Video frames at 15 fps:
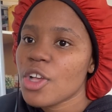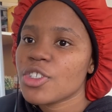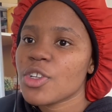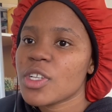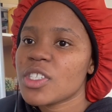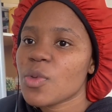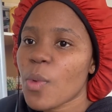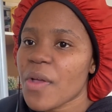So
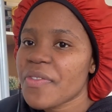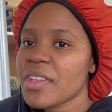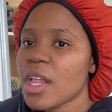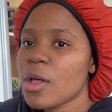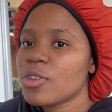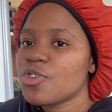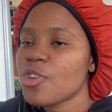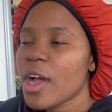it's the one that
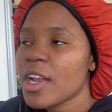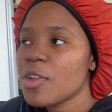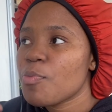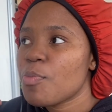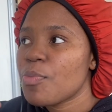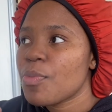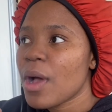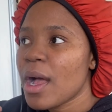I'll try to,
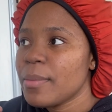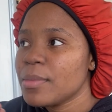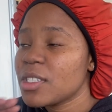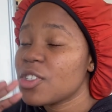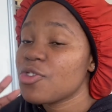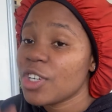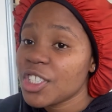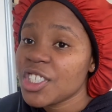it's
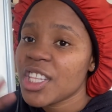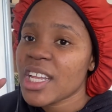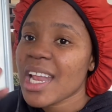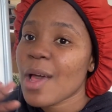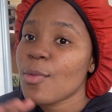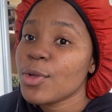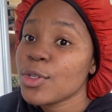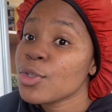a strategy that
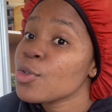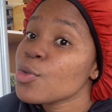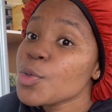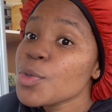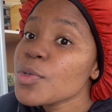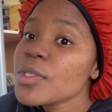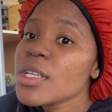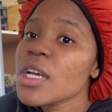I will
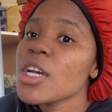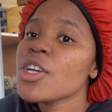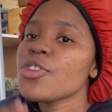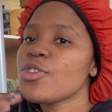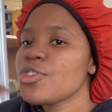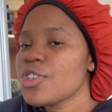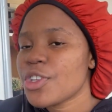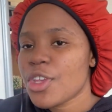use
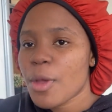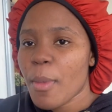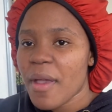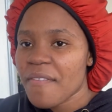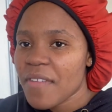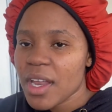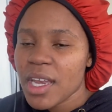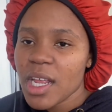to secure my
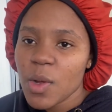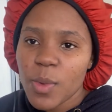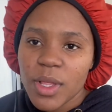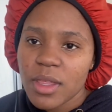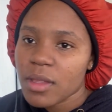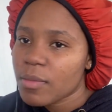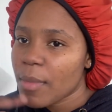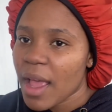funding
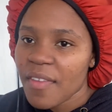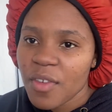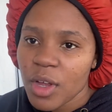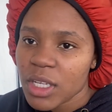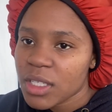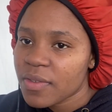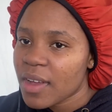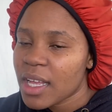with My
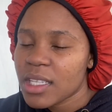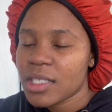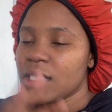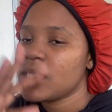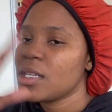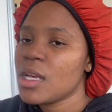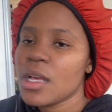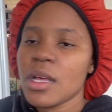Forex
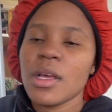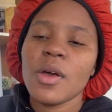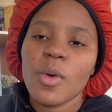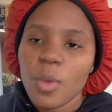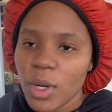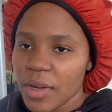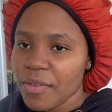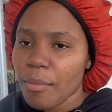Funds,
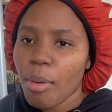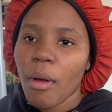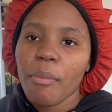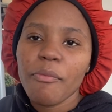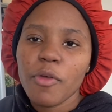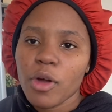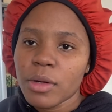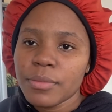whatever
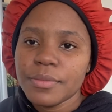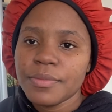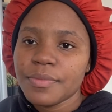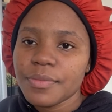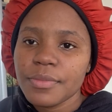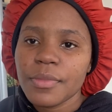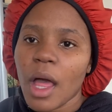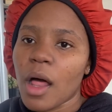prop firm
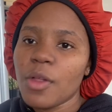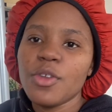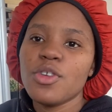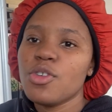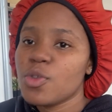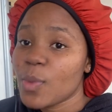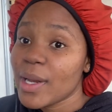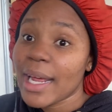I'll
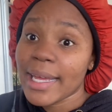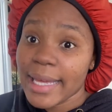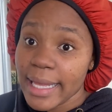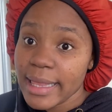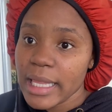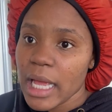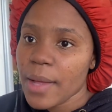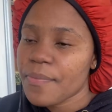use when I
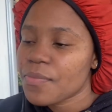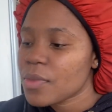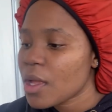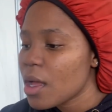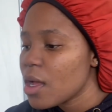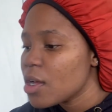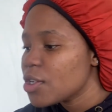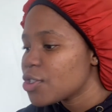get there.
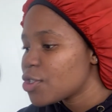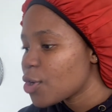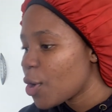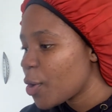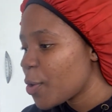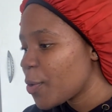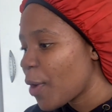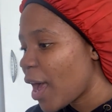
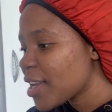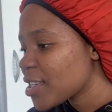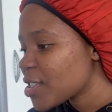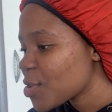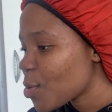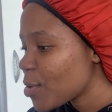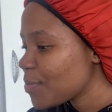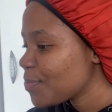So I just
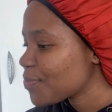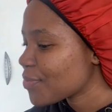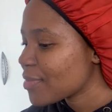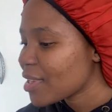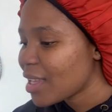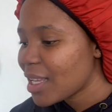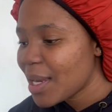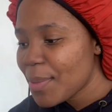thought,
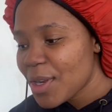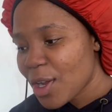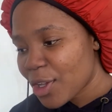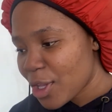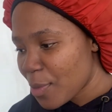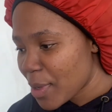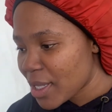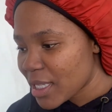let me
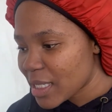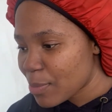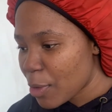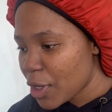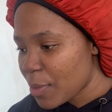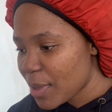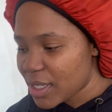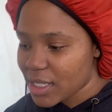document this
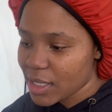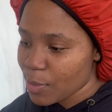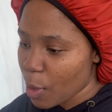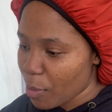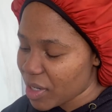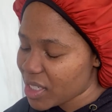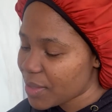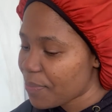monumentous
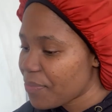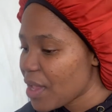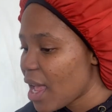moment.